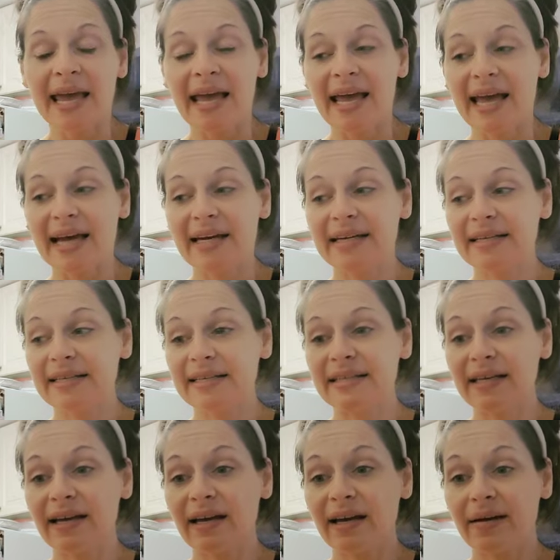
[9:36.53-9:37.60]
And
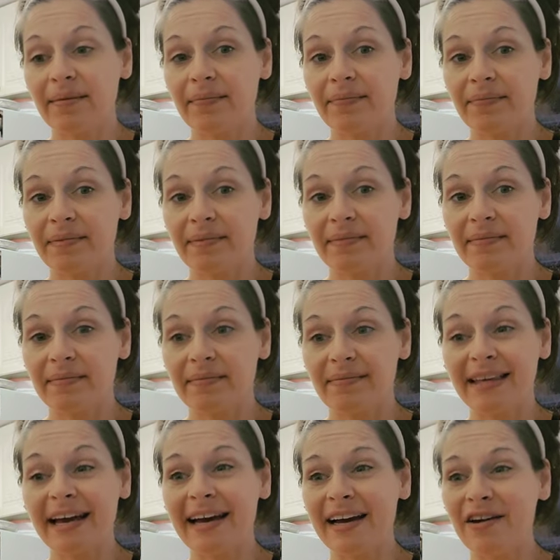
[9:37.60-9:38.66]
um,
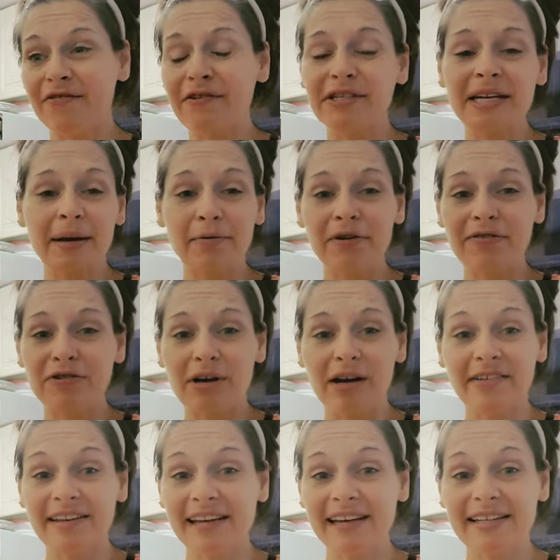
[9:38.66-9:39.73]
yeah, every time we've
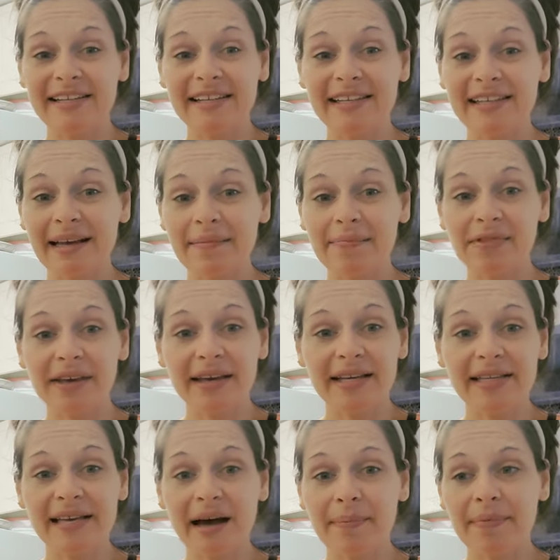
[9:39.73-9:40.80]
trialed eggs, the same thing
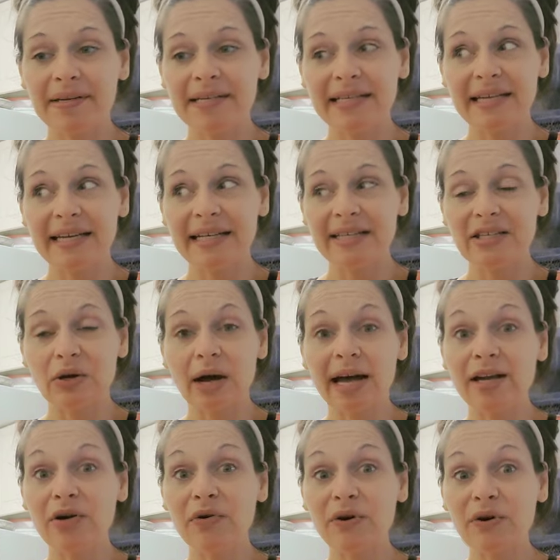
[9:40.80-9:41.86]
has happened again. So
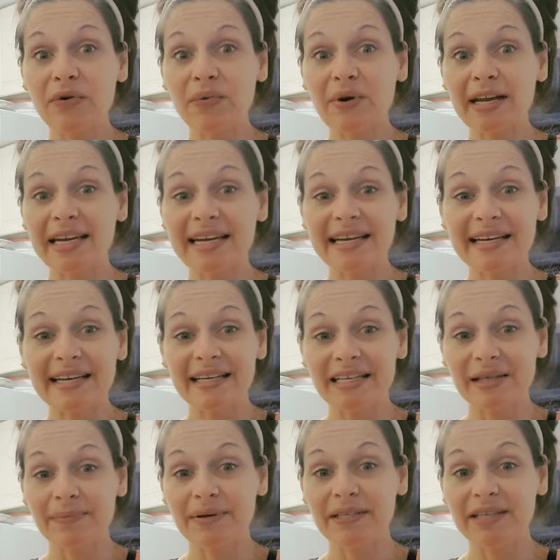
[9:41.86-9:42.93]
I don't know what it
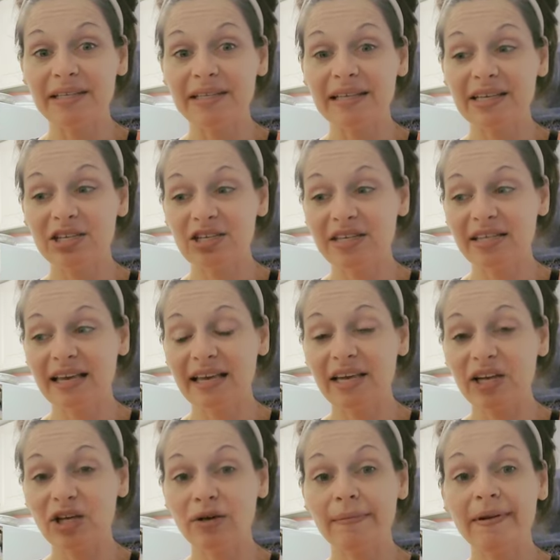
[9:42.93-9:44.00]
is, but it just like
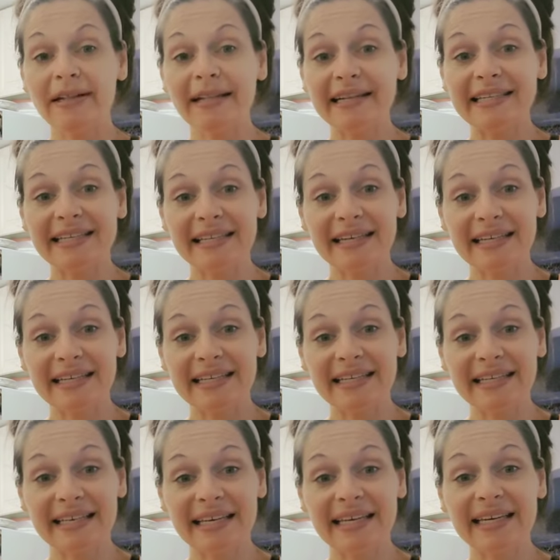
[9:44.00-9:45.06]
accumulates in his
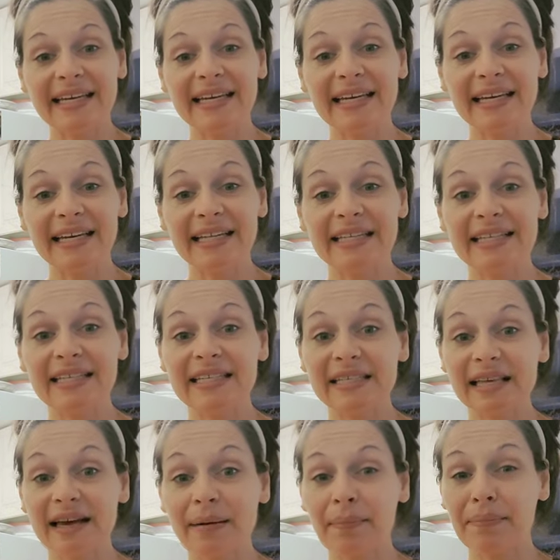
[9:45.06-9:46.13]
skin and he gets these
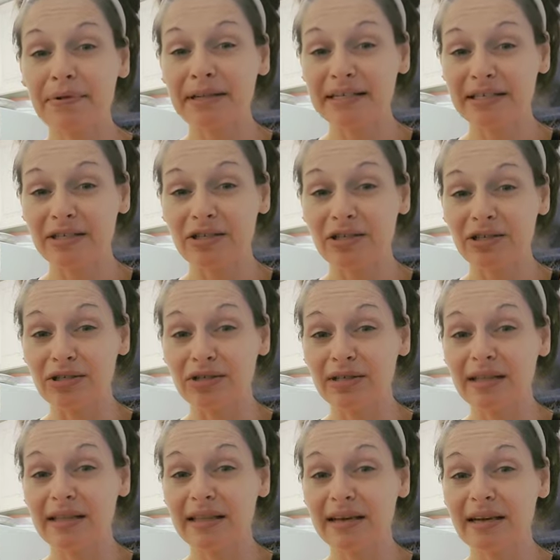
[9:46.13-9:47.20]
like blisters
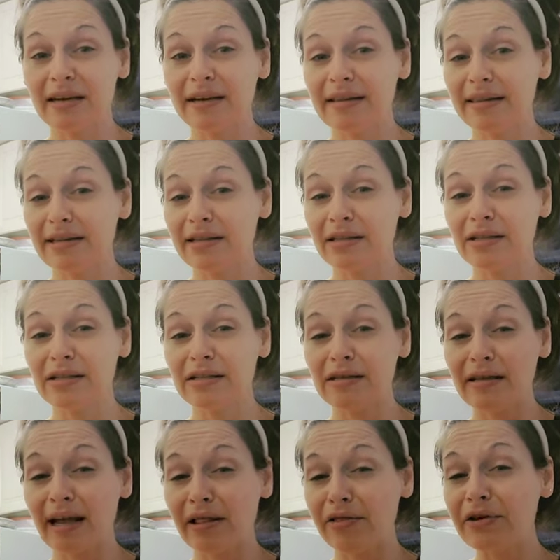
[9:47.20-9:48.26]
and they,
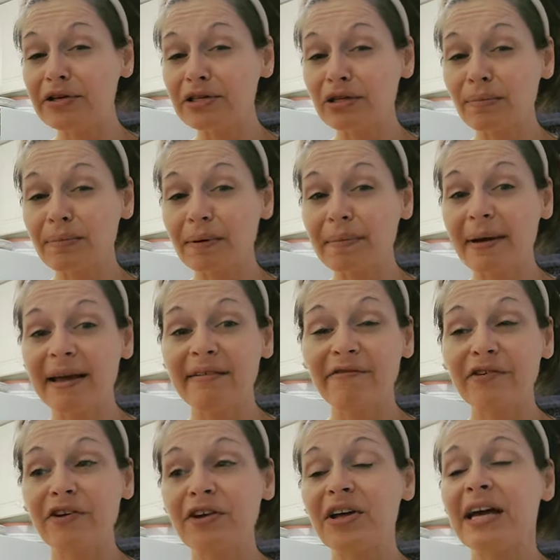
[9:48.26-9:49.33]
they look super
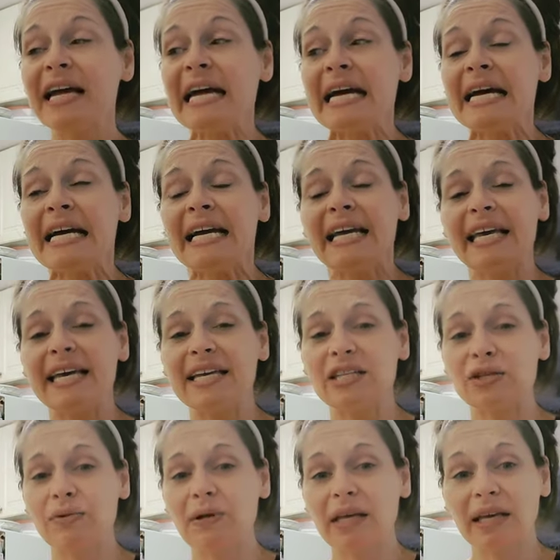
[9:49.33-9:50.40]
painful. He
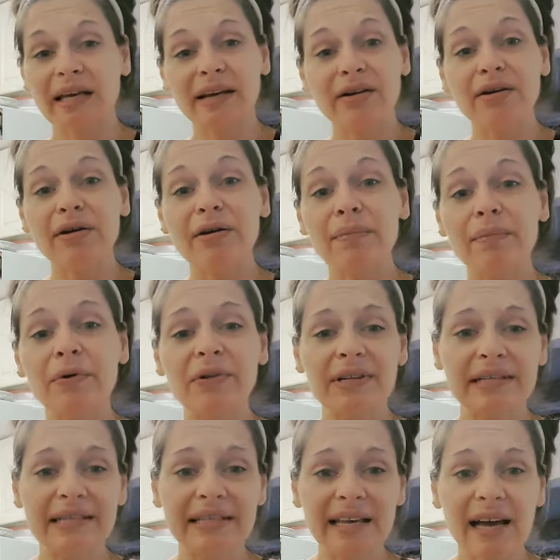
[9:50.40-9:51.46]
gets really irritable
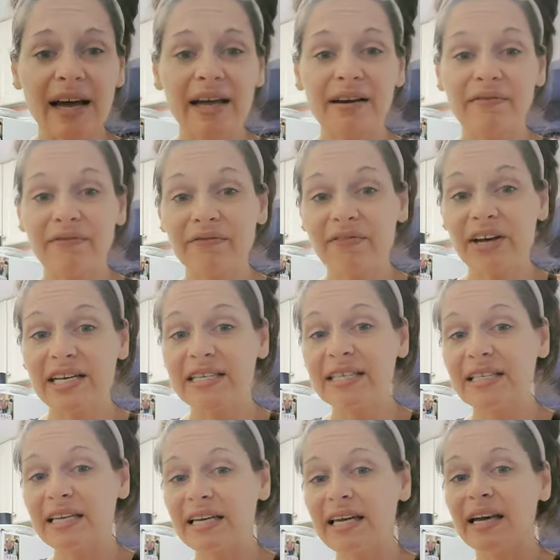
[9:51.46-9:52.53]
and sad and
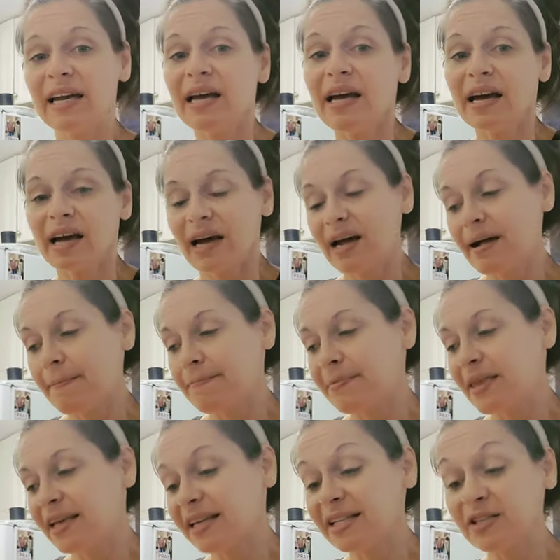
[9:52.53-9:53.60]
fussy. Um,
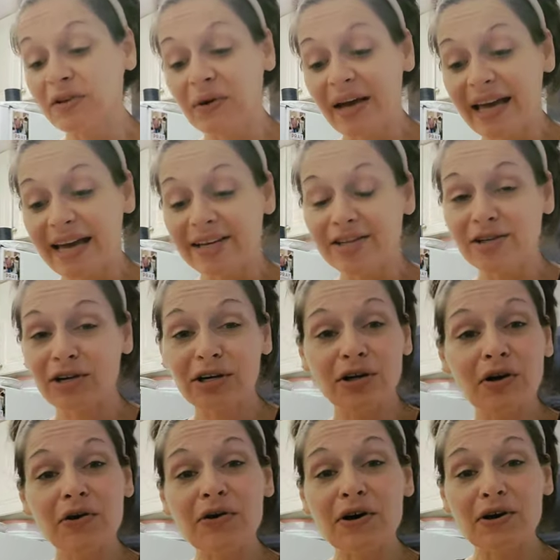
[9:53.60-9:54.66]
and so eggs are
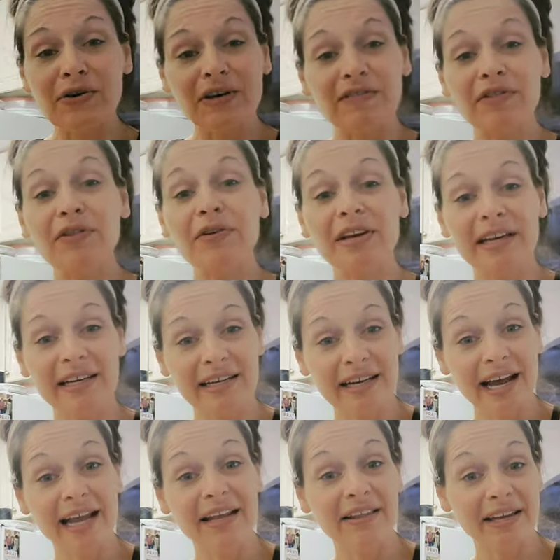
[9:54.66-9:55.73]
no-go, even though he can
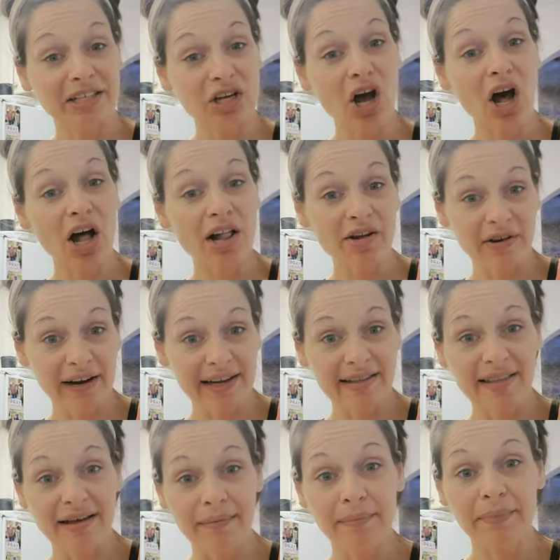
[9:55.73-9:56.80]
kind of like tolerate
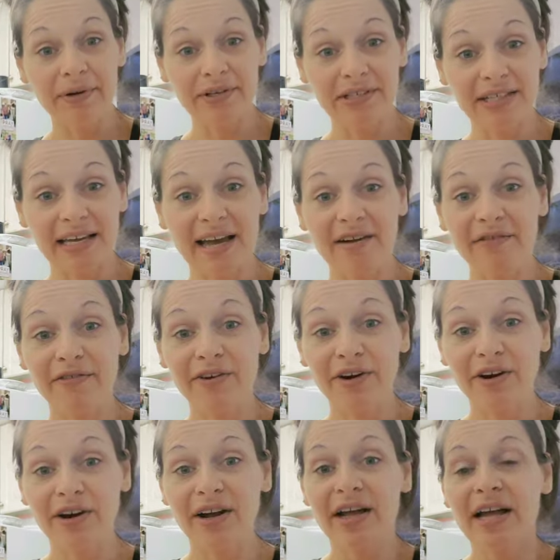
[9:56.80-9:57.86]
them per se
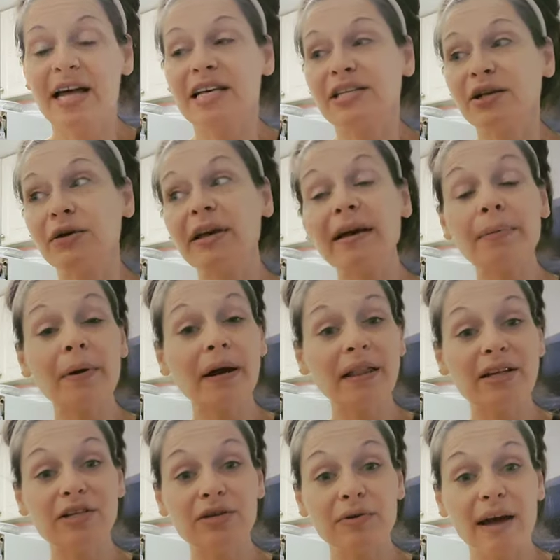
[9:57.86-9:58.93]
for, so he'd
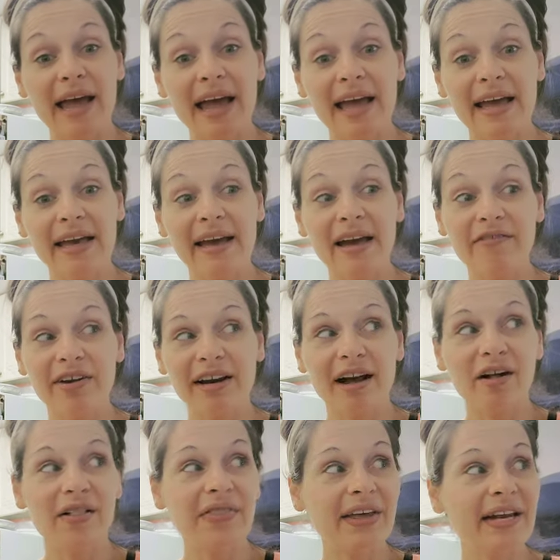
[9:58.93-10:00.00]
probably do egg every
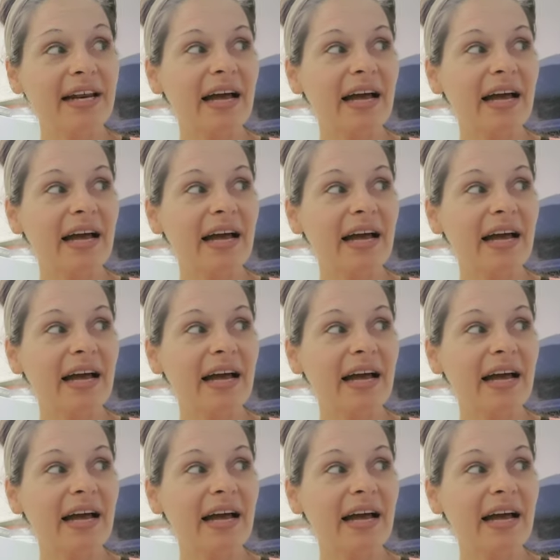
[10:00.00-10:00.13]
now and then.